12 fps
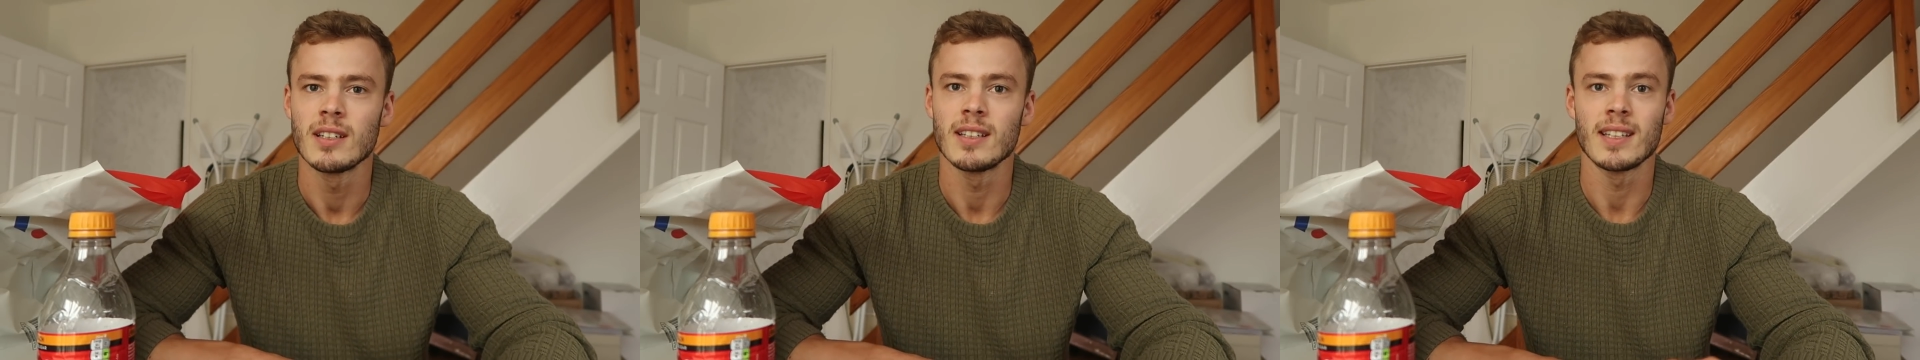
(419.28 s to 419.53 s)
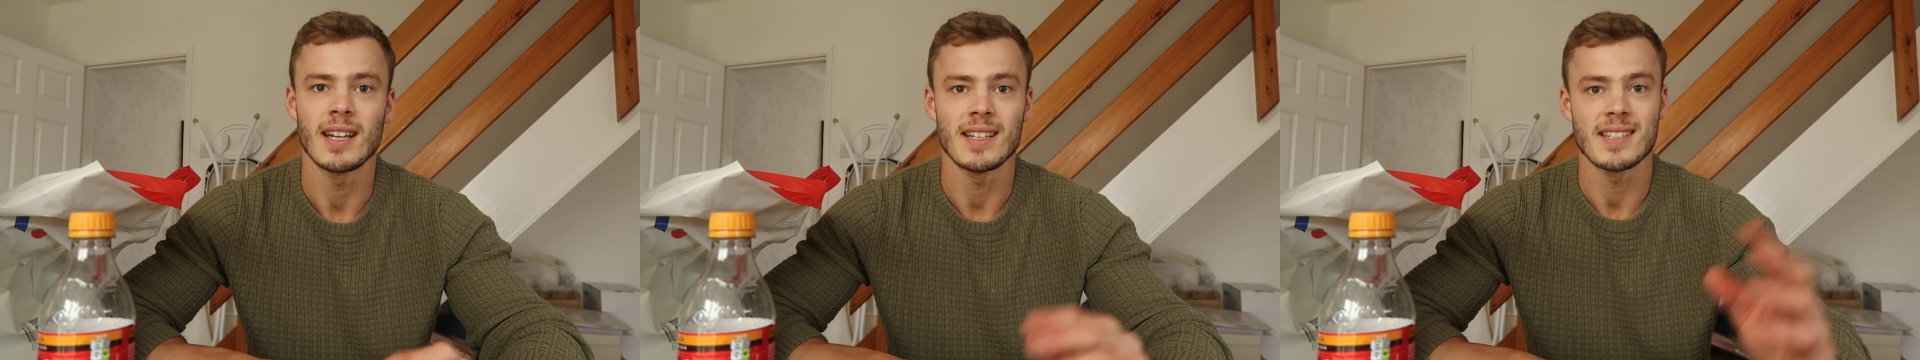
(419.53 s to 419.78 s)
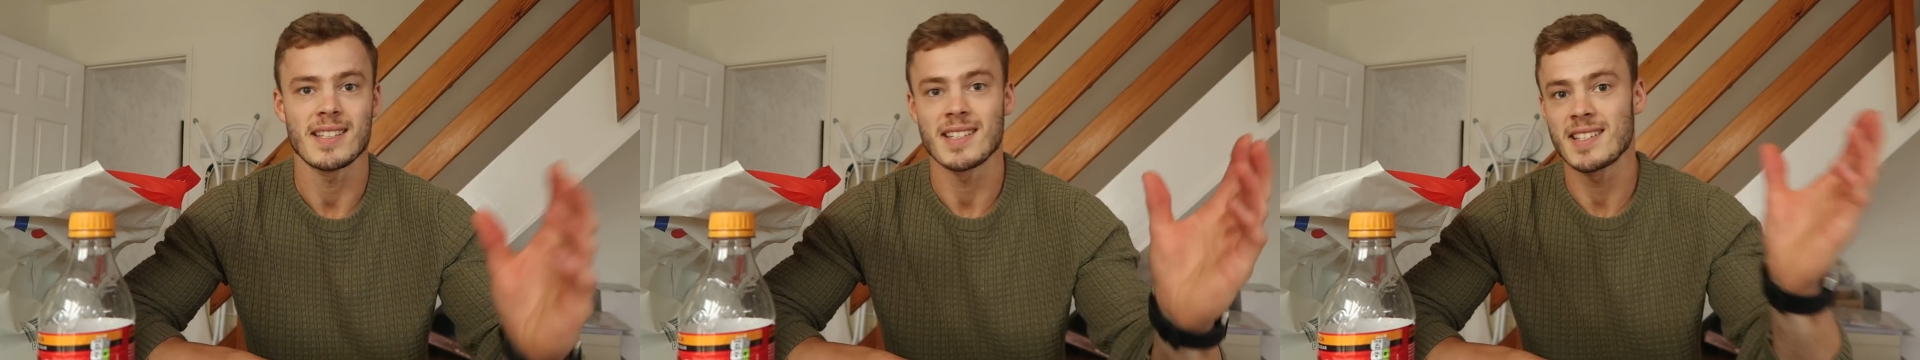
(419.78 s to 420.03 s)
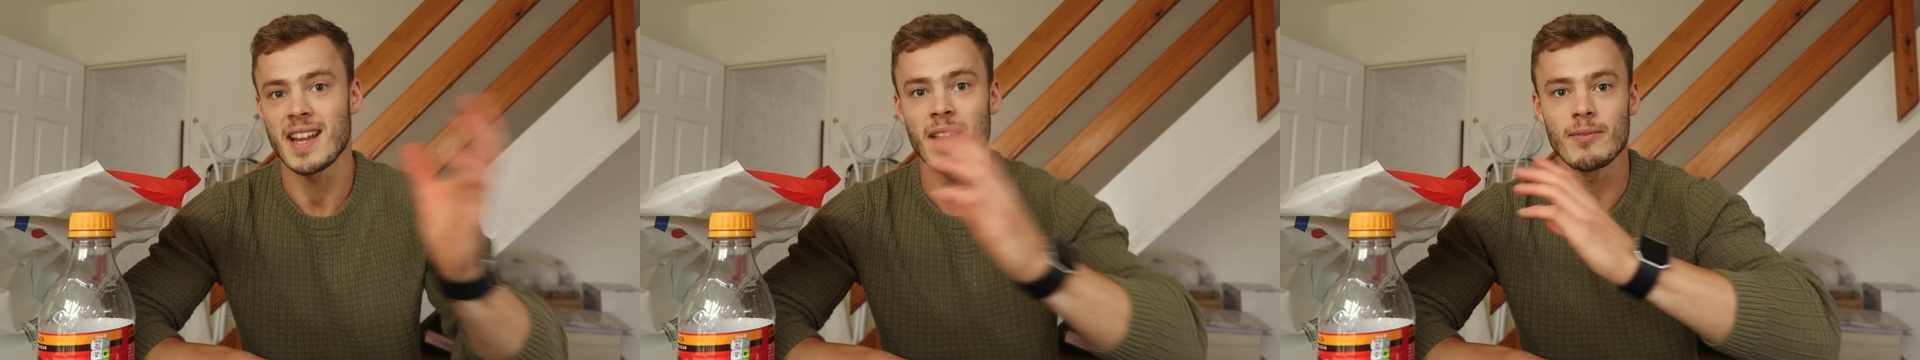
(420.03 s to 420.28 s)
And then it's the
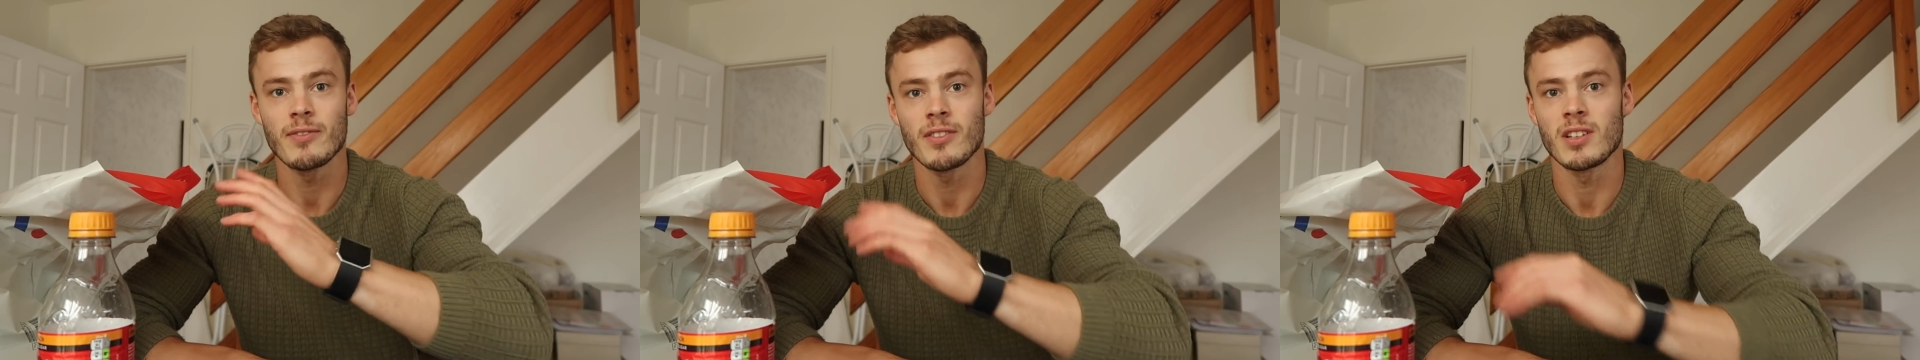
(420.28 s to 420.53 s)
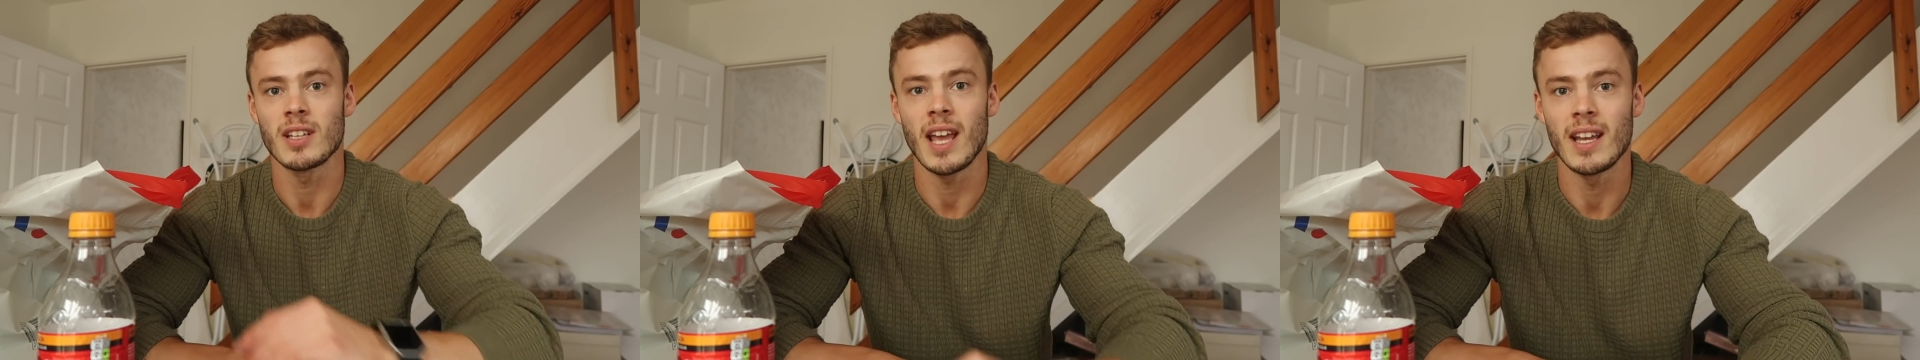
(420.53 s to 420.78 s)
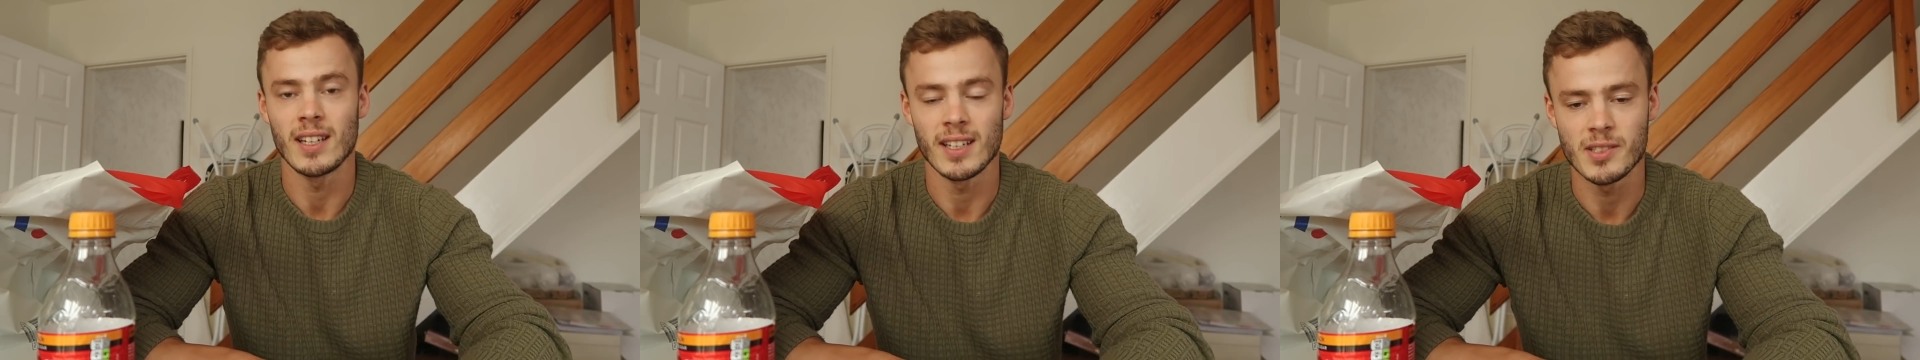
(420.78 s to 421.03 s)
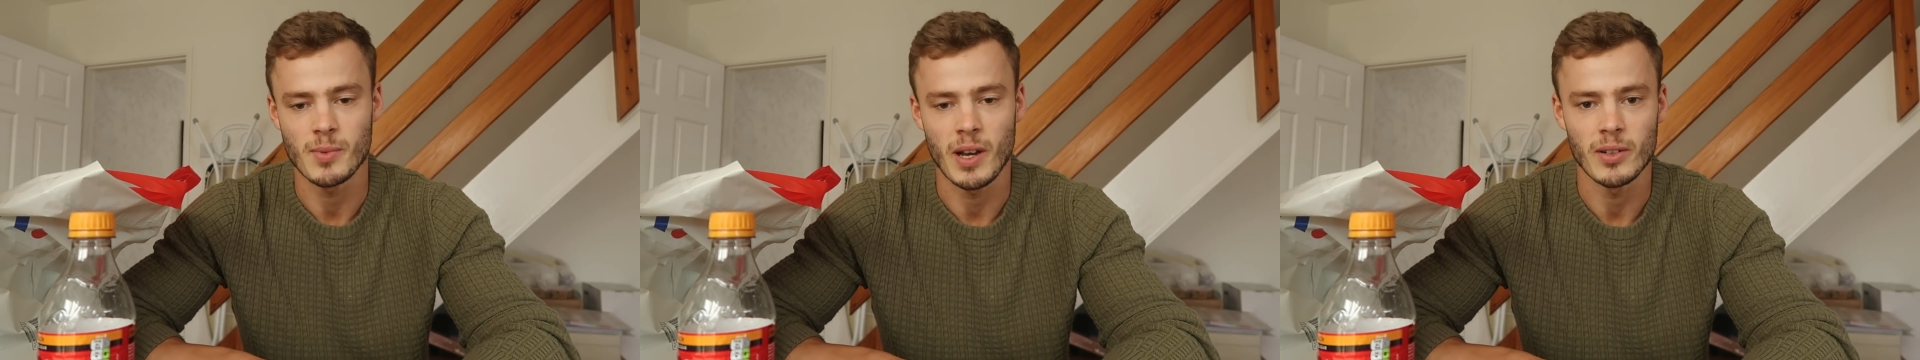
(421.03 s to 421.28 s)
same for the gaining
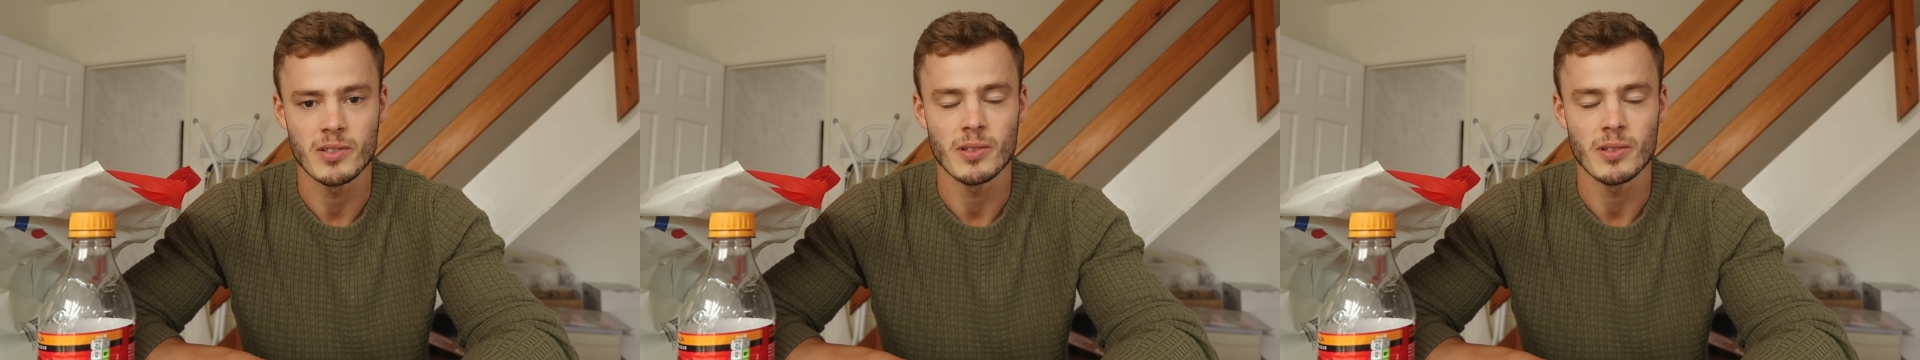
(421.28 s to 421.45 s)
as well.